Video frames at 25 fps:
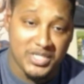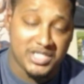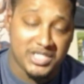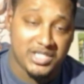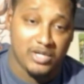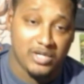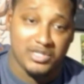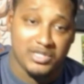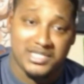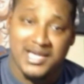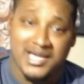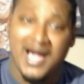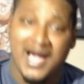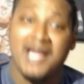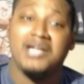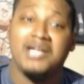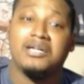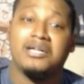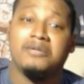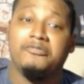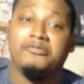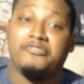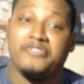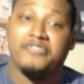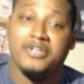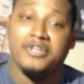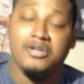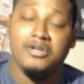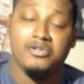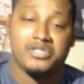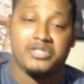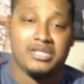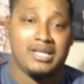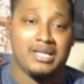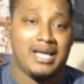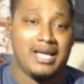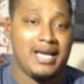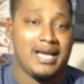So it's kind of
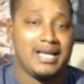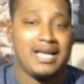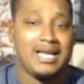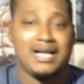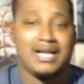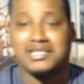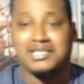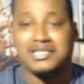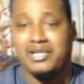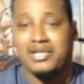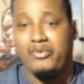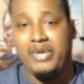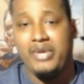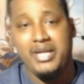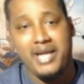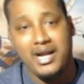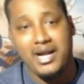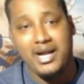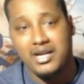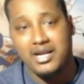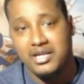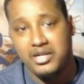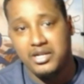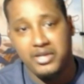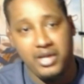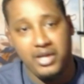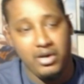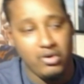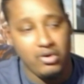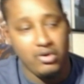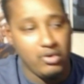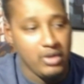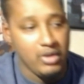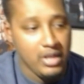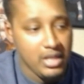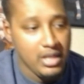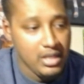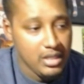confusing. Like I said, we're not gonna know
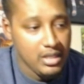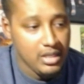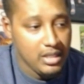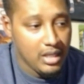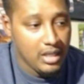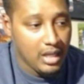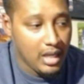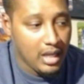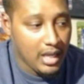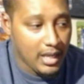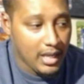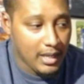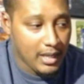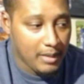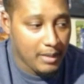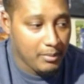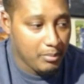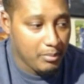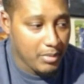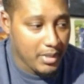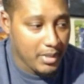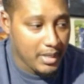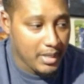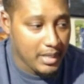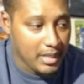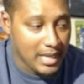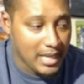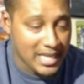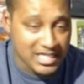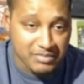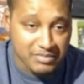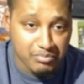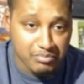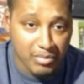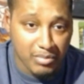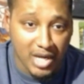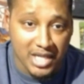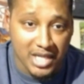as
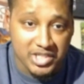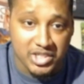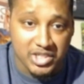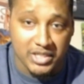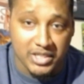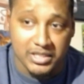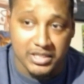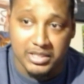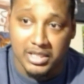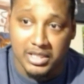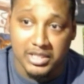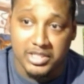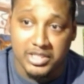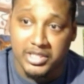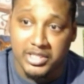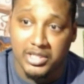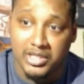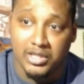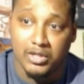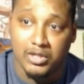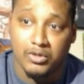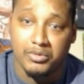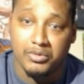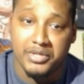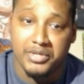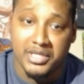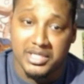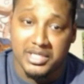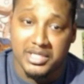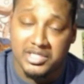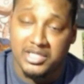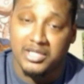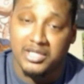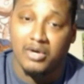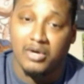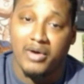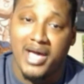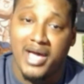much until
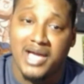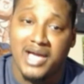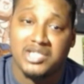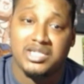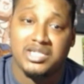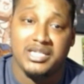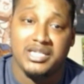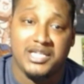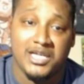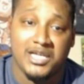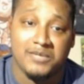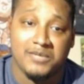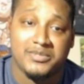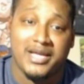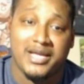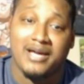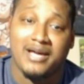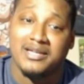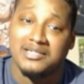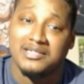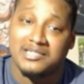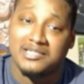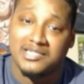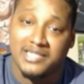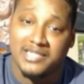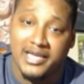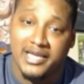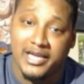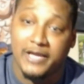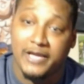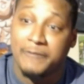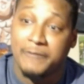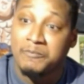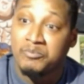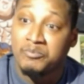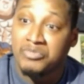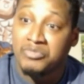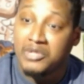Nintendo actually comes out and say it,
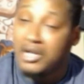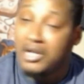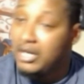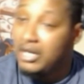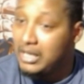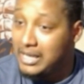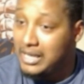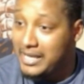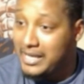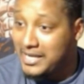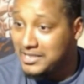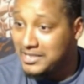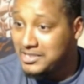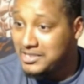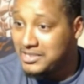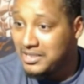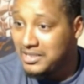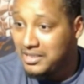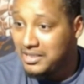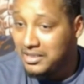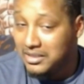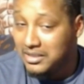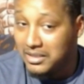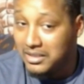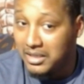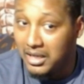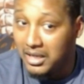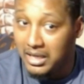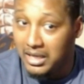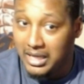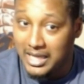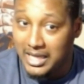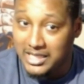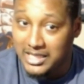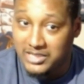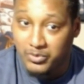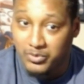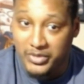
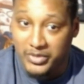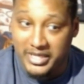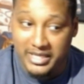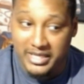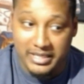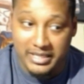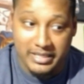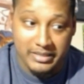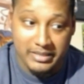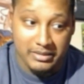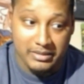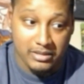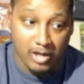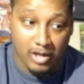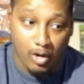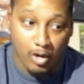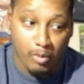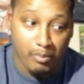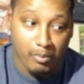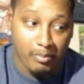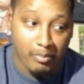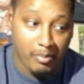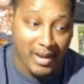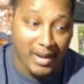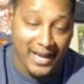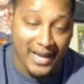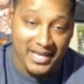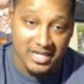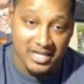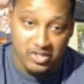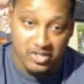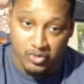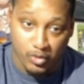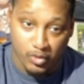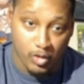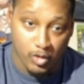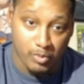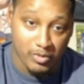unless we go by these
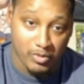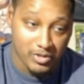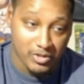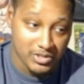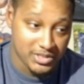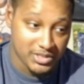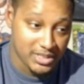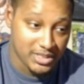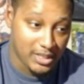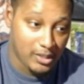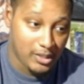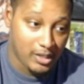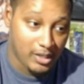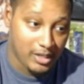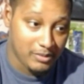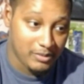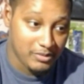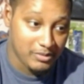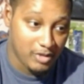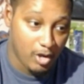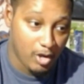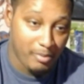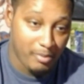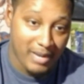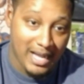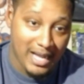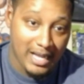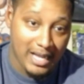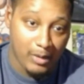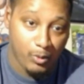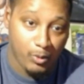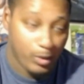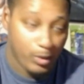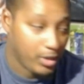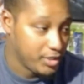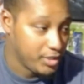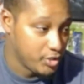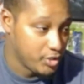rumors or go by
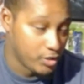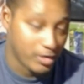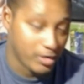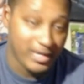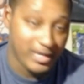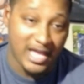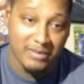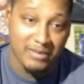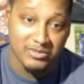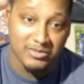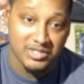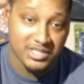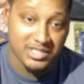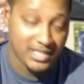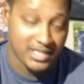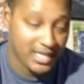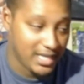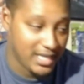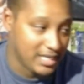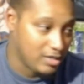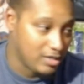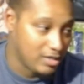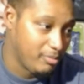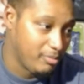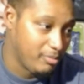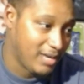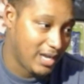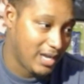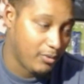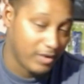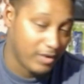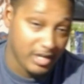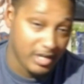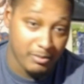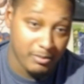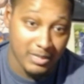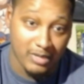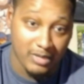what Eurogamer say and go
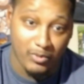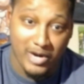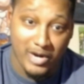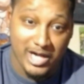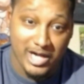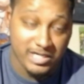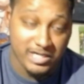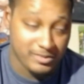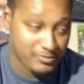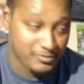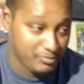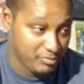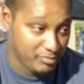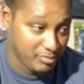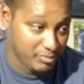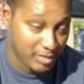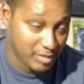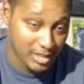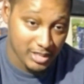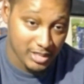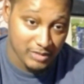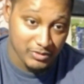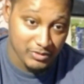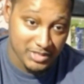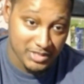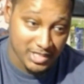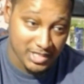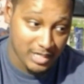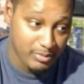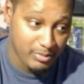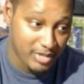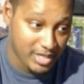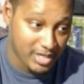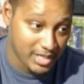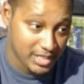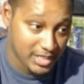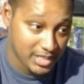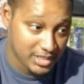what Emily Rogers say,
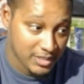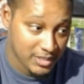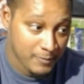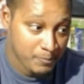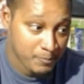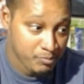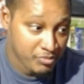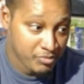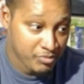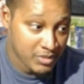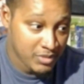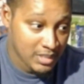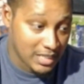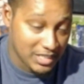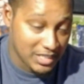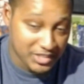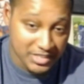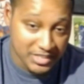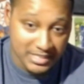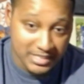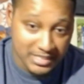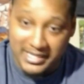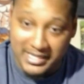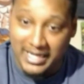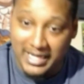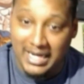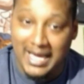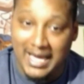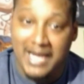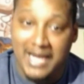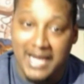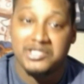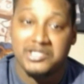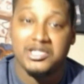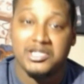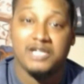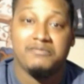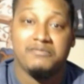because it seems that a lot
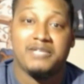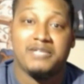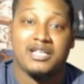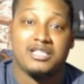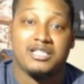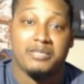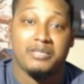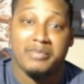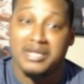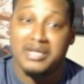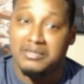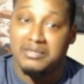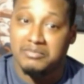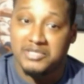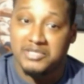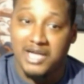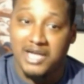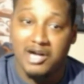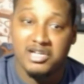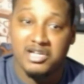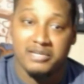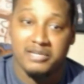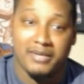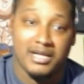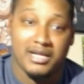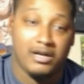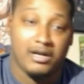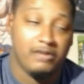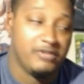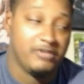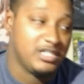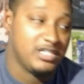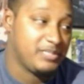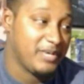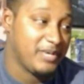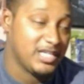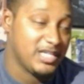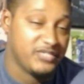of stuff that they've been talking about over
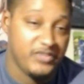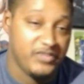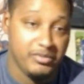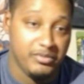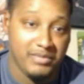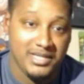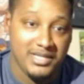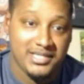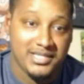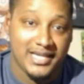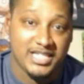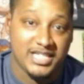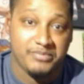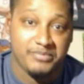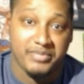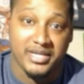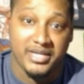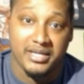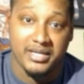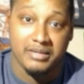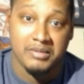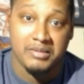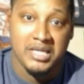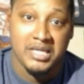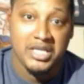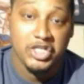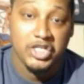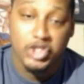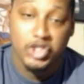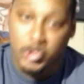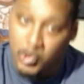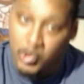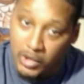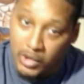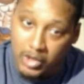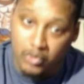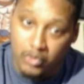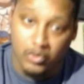these past few months has been
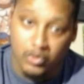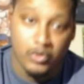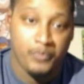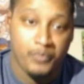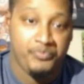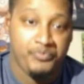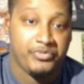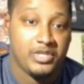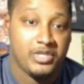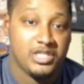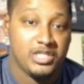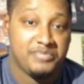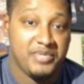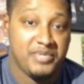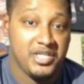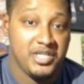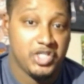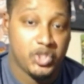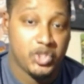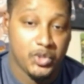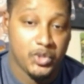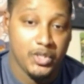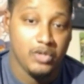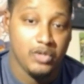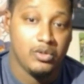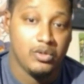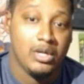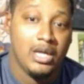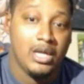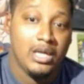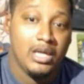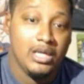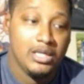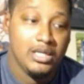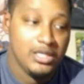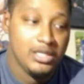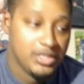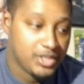true. It's been true.
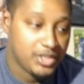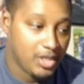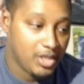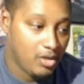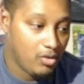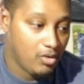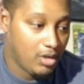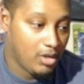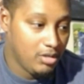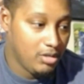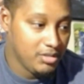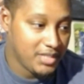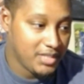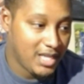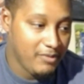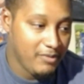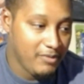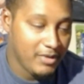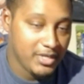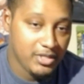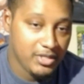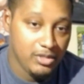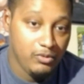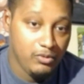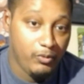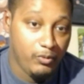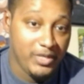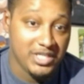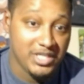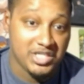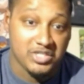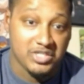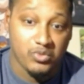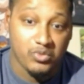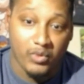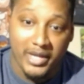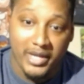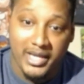So the only thing we can do, we can
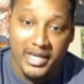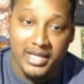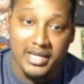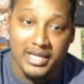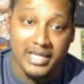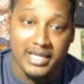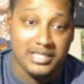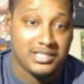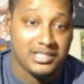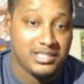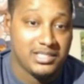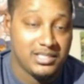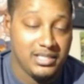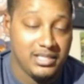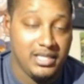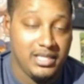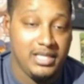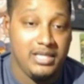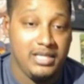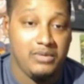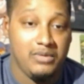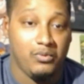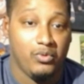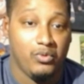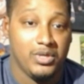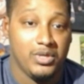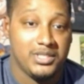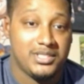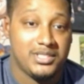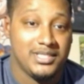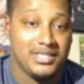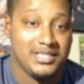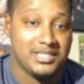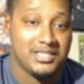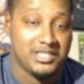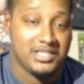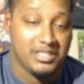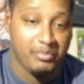just wait and see what
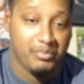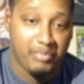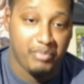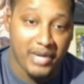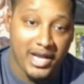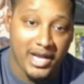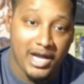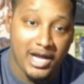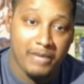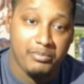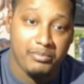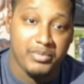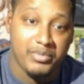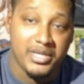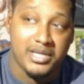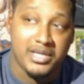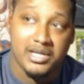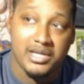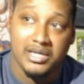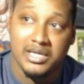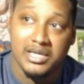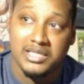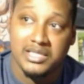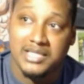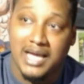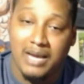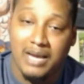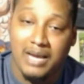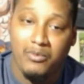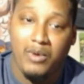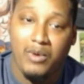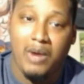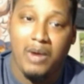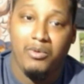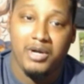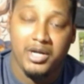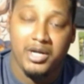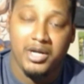this is about, because I
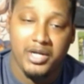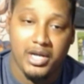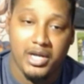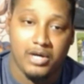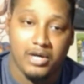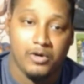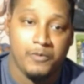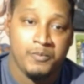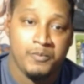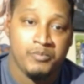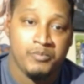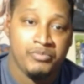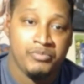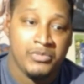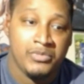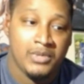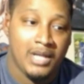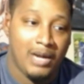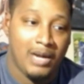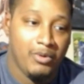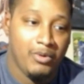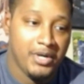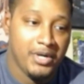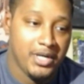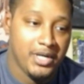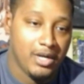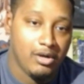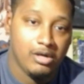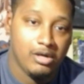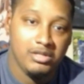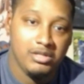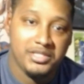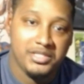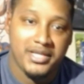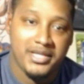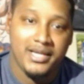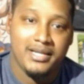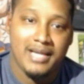want to know.
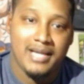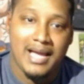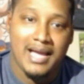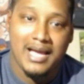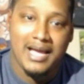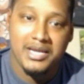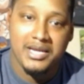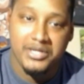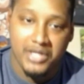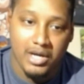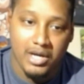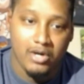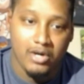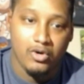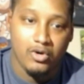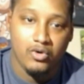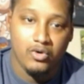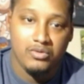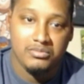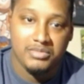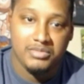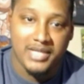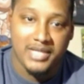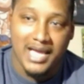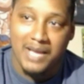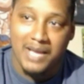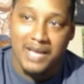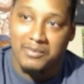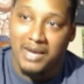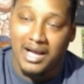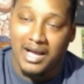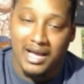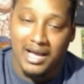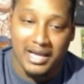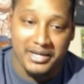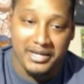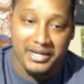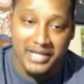Only thing that I know
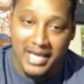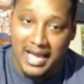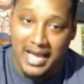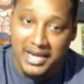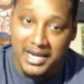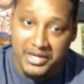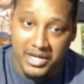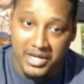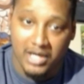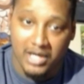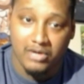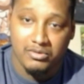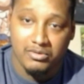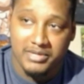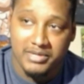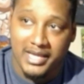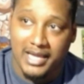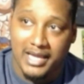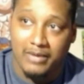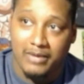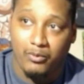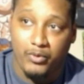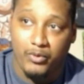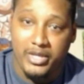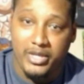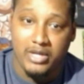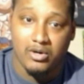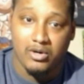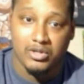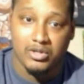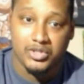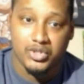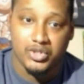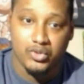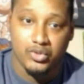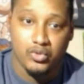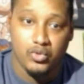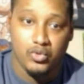that we going
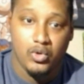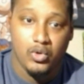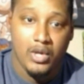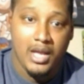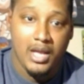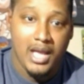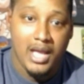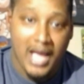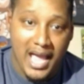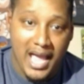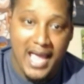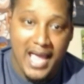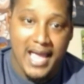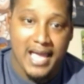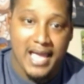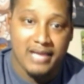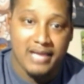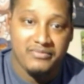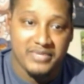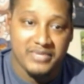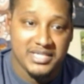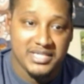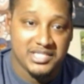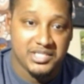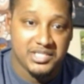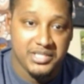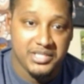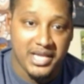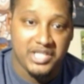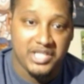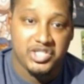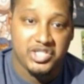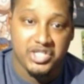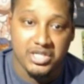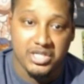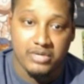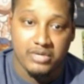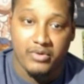to have is next
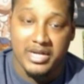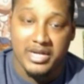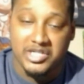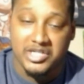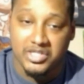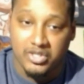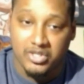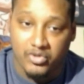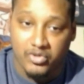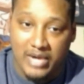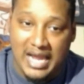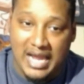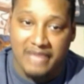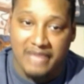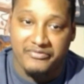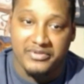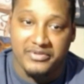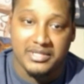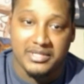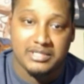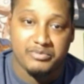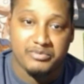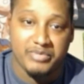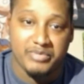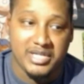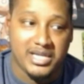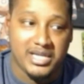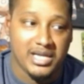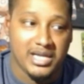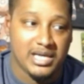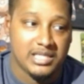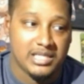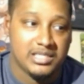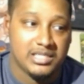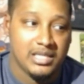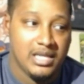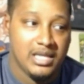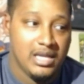generation graphics,
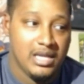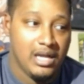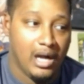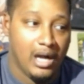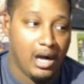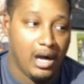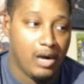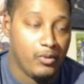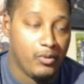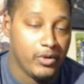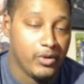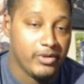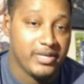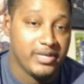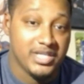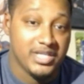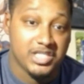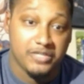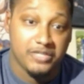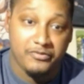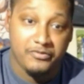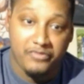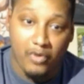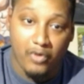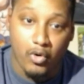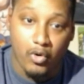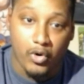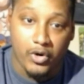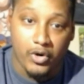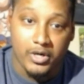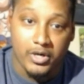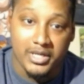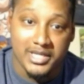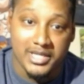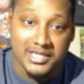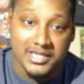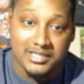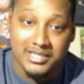because Unreal Engine 4
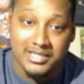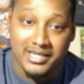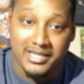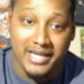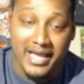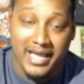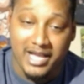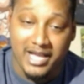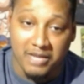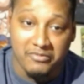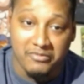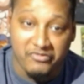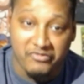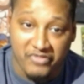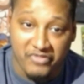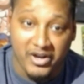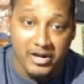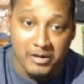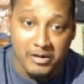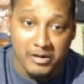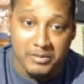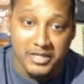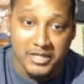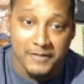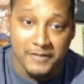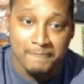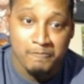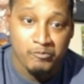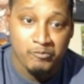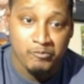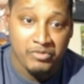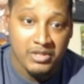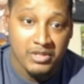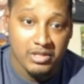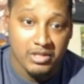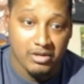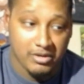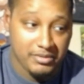they confirmed it.
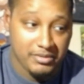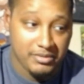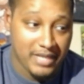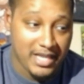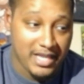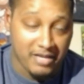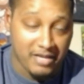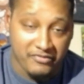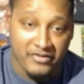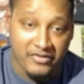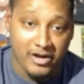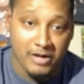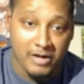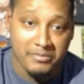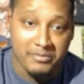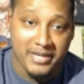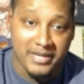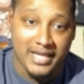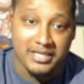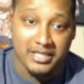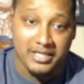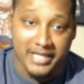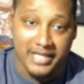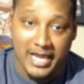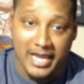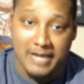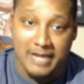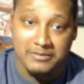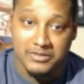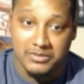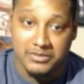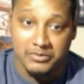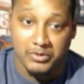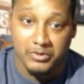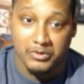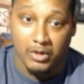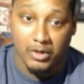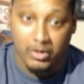You know, they confirmed that the games,
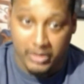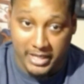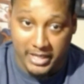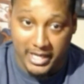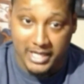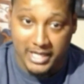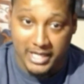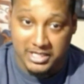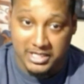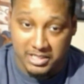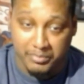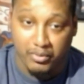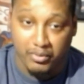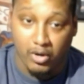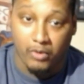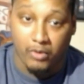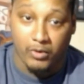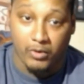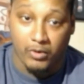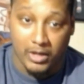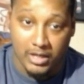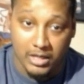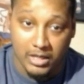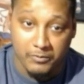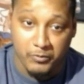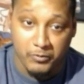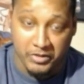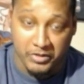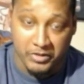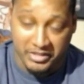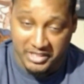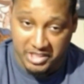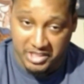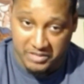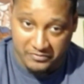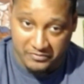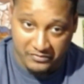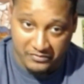you know, can support Unreal
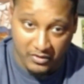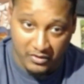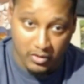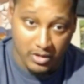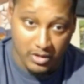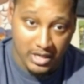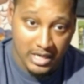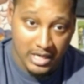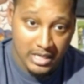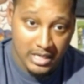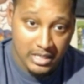Engine 4.